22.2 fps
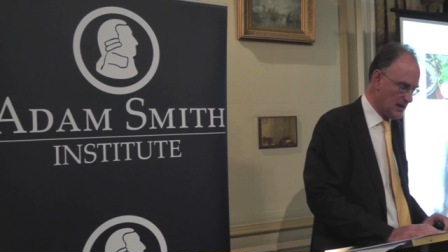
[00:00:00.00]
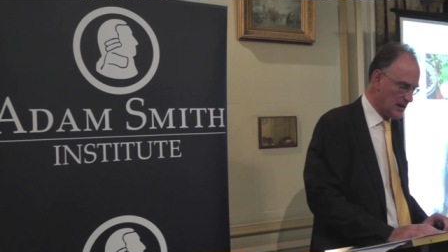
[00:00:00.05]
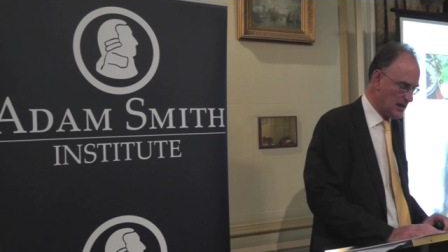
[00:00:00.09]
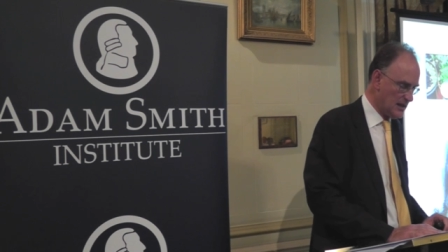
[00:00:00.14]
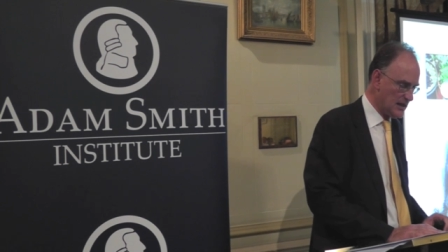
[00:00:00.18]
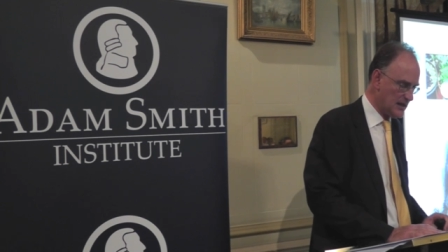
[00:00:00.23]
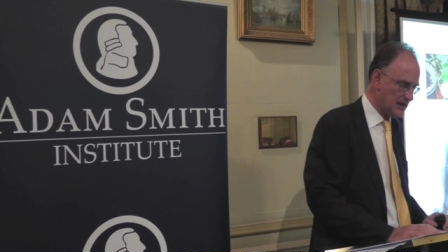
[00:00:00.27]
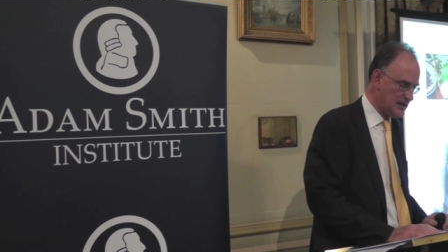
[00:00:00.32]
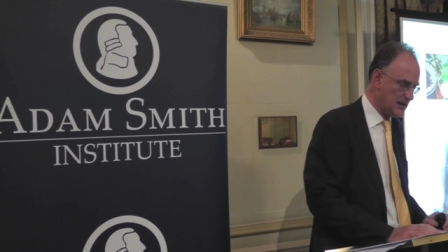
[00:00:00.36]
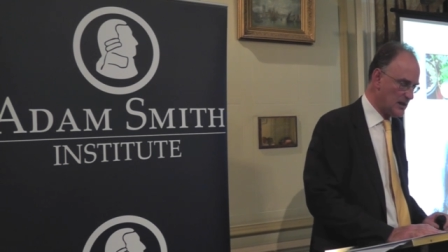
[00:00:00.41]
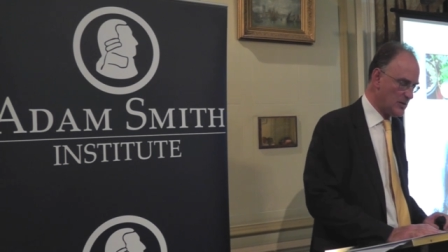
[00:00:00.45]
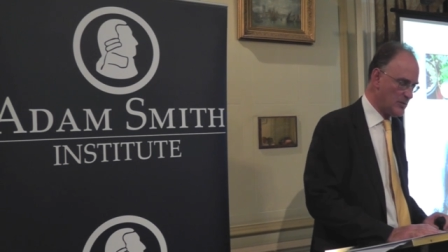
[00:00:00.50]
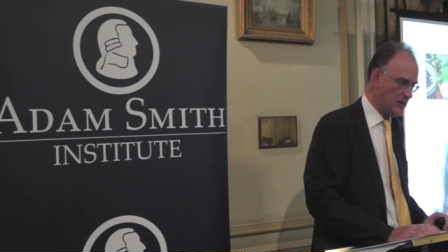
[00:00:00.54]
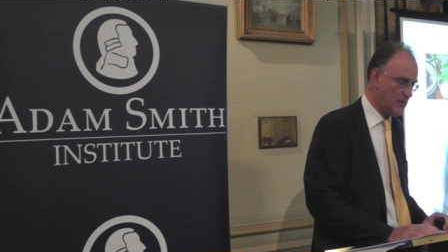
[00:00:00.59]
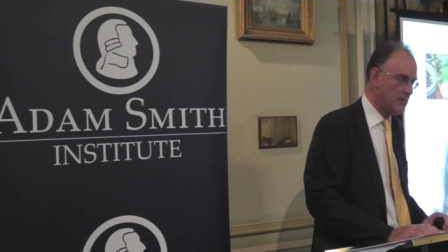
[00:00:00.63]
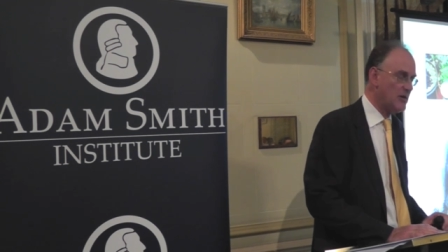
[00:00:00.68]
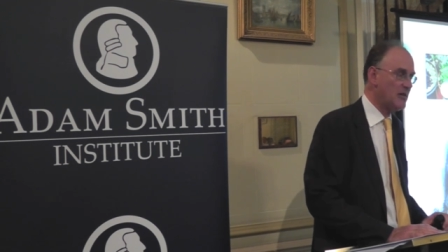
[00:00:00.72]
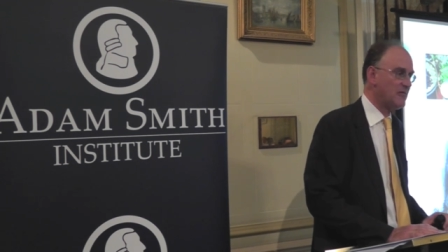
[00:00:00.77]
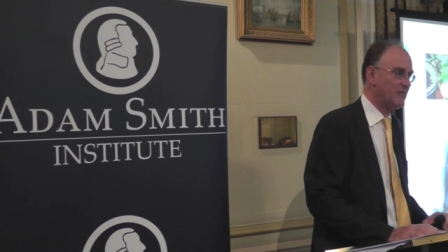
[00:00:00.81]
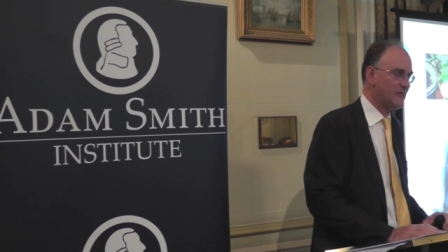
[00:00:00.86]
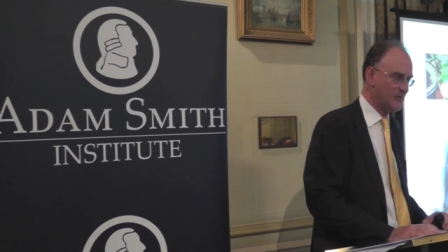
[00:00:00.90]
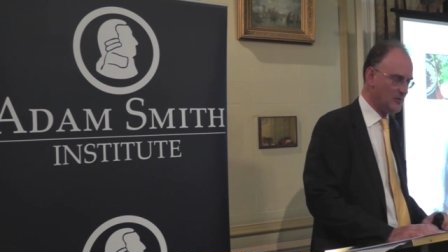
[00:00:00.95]
And they tell me
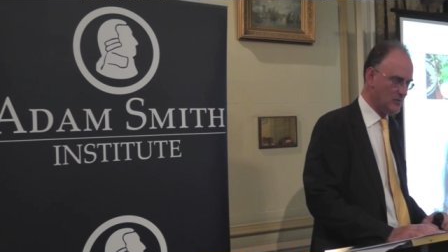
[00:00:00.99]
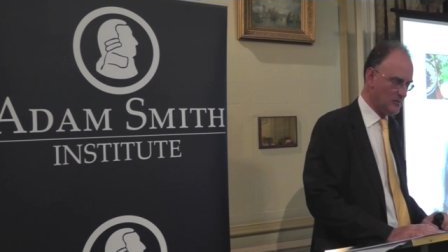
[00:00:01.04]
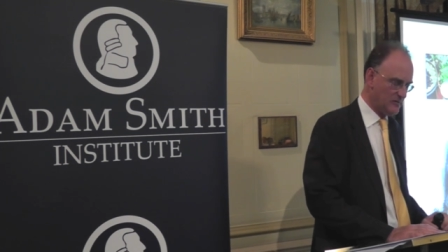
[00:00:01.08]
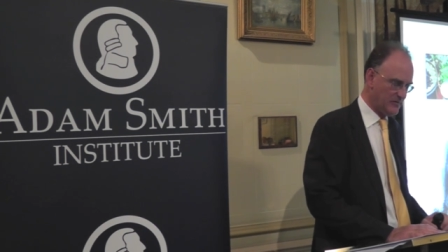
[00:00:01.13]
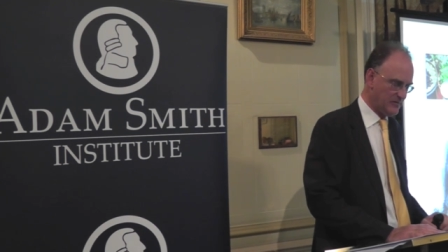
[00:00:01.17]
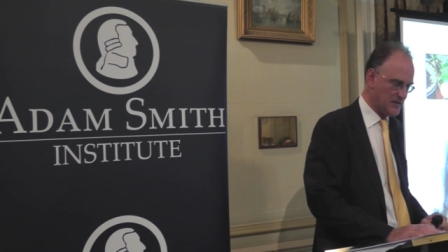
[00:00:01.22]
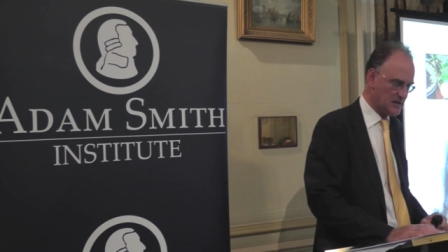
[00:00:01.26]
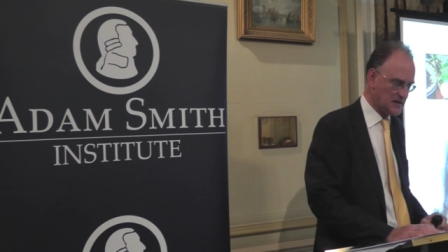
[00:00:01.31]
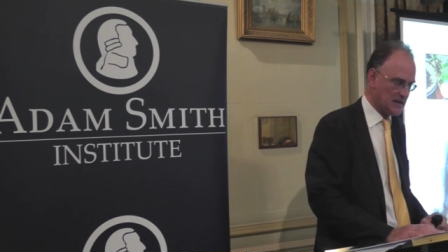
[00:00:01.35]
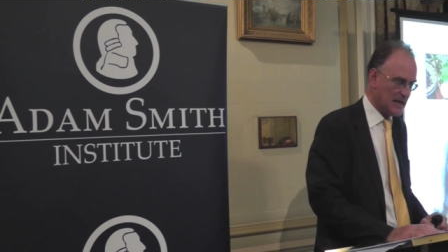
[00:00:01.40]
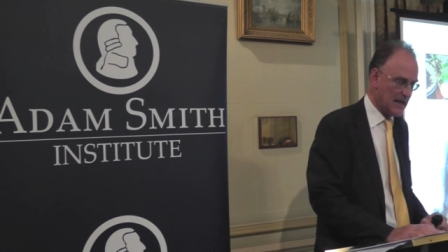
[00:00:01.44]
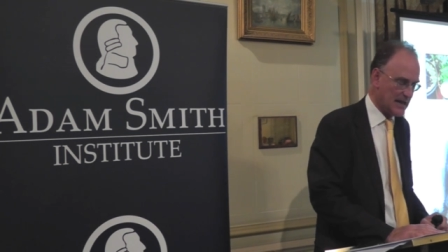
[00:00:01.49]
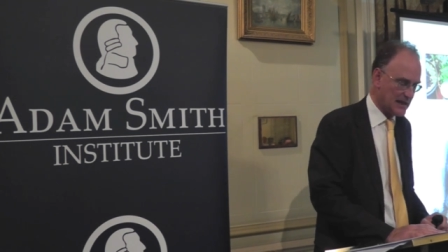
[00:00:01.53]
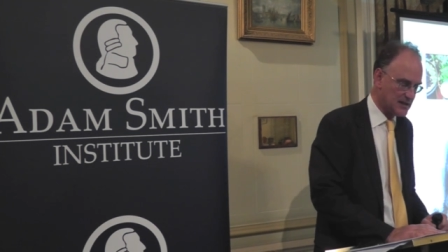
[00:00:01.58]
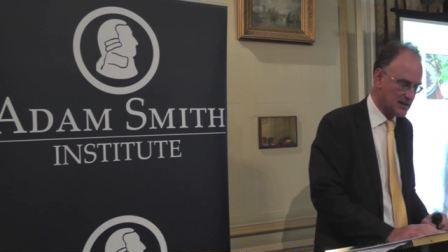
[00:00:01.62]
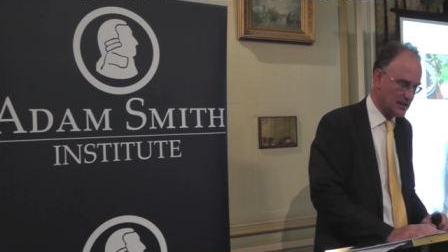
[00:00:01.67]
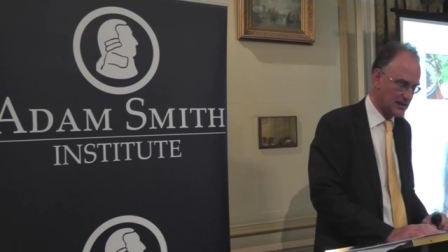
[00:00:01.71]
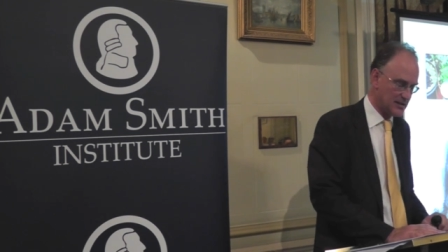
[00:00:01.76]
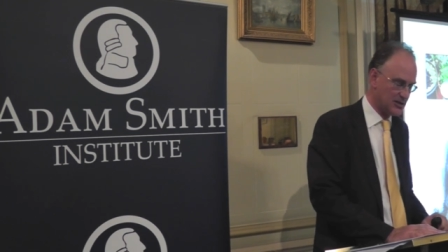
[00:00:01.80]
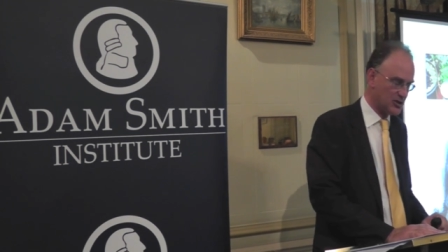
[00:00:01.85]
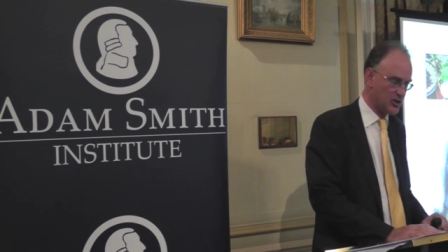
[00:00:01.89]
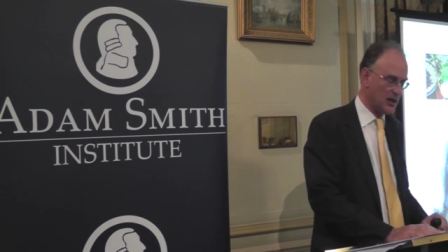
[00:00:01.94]
about food for
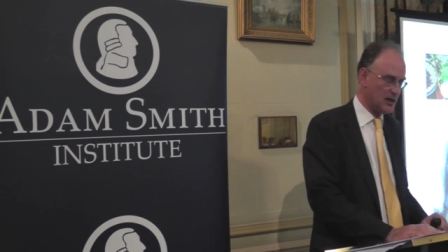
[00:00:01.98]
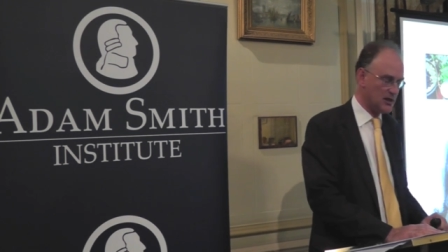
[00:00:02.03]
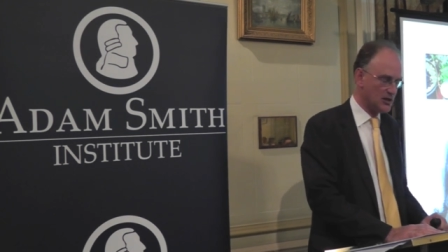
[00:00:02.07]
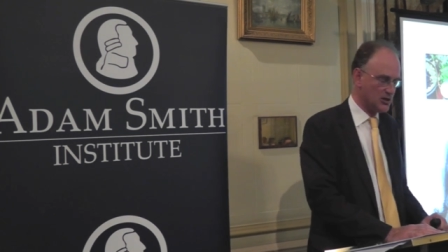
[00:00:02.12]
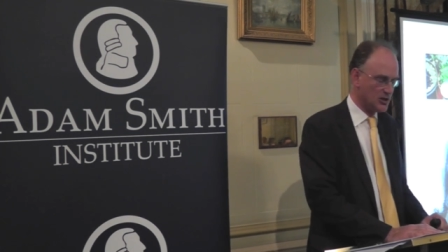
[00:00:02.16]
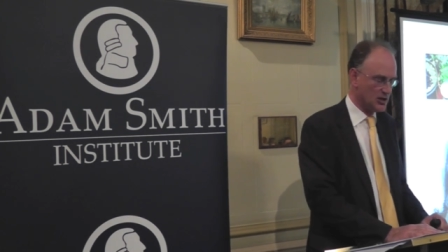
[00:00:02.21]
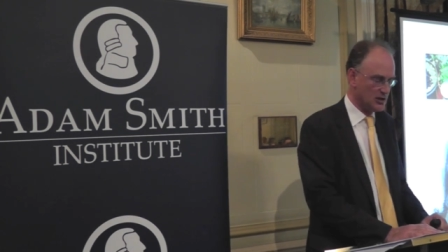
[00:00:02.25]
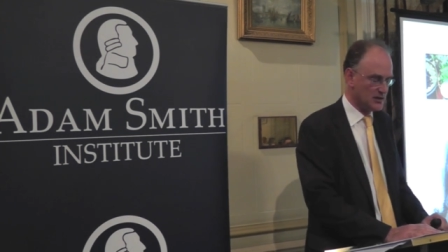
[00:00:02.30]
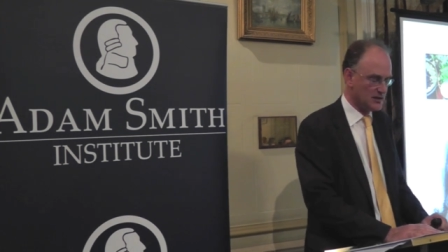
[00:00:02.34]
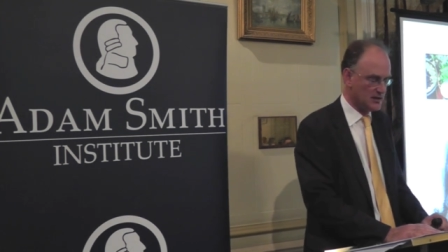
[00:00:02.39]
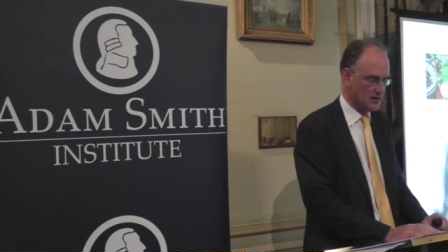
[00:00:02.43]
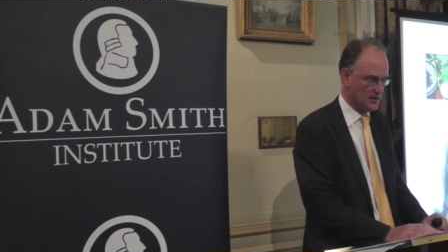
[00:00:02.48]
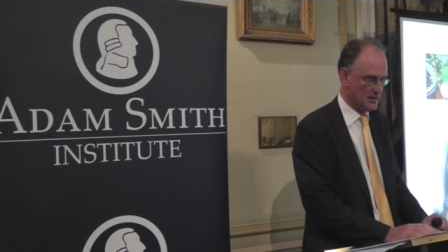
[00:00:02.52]
sex exchanges